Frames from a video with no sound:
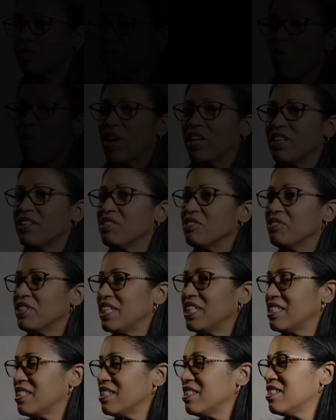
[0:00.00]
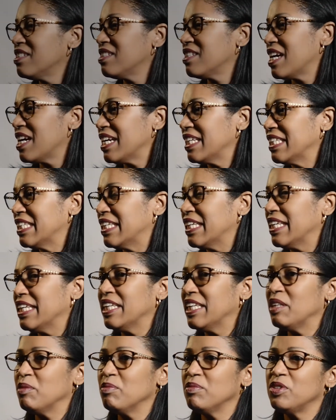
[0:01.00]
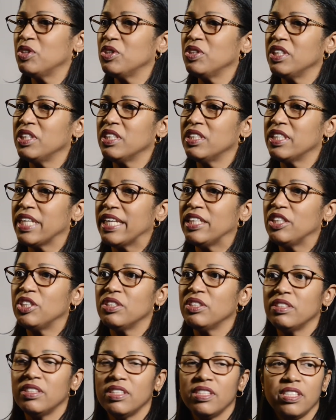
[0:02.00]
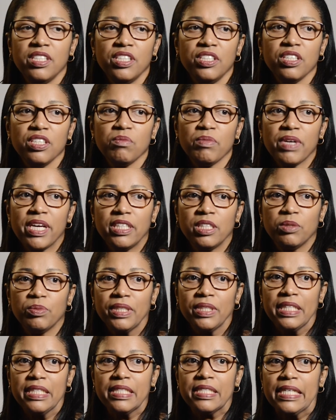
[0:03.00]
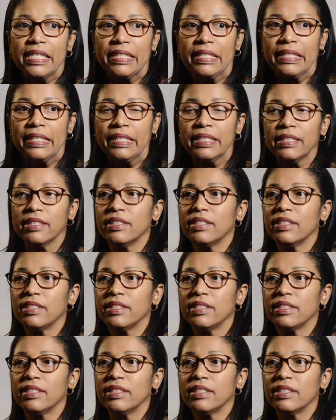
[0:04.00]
One of the reasons that I came to the attention of the senior management at Sandy Lane